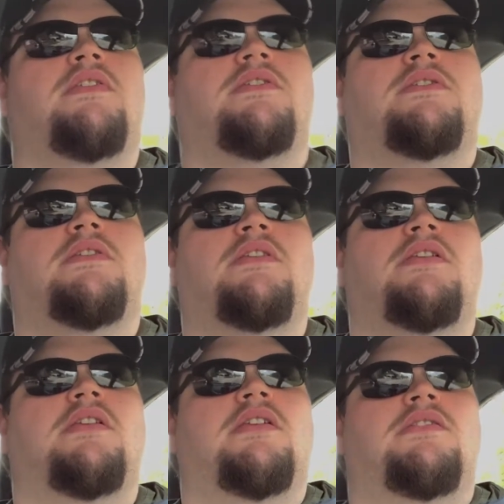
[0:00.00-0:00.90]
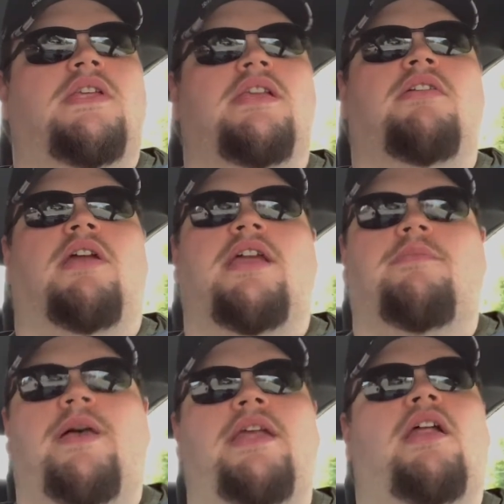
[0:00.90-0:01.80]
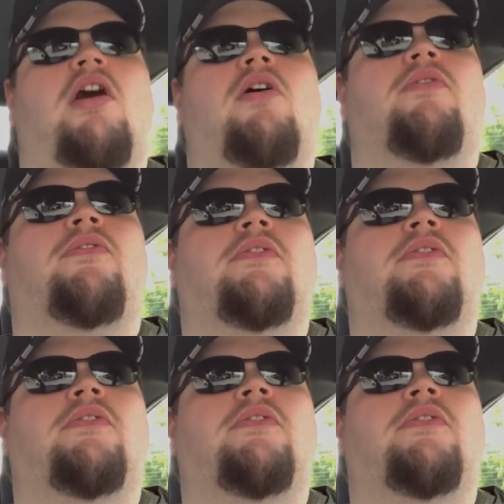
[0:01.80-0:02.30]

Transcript: this 10 grand paid off